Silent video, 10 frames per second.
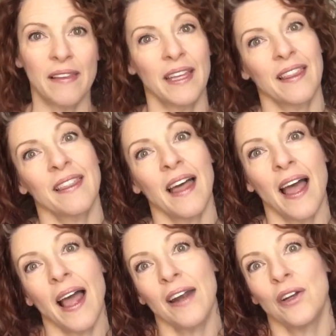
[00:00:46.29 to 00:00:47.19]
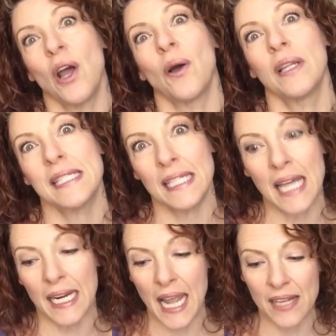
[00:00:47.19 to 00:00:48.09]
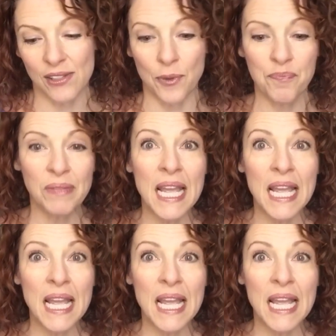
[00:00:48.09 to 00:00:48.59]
Like, I don't know, it's a lot of hassle.